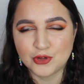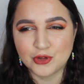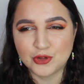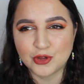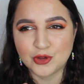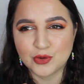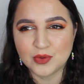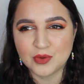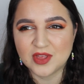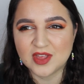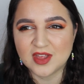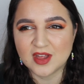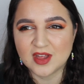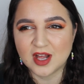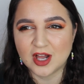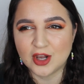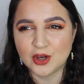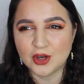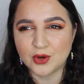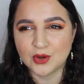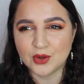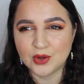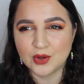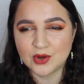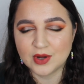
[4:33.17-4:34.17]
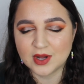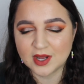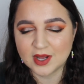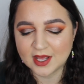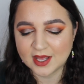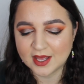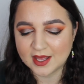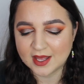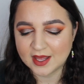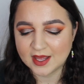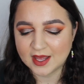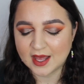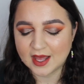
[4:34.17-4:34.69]
juicier look,
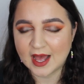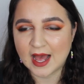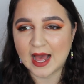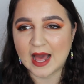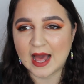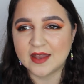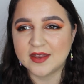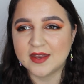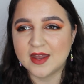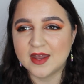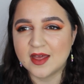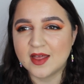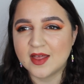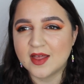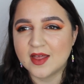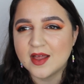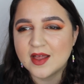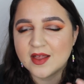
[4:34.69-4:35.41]
and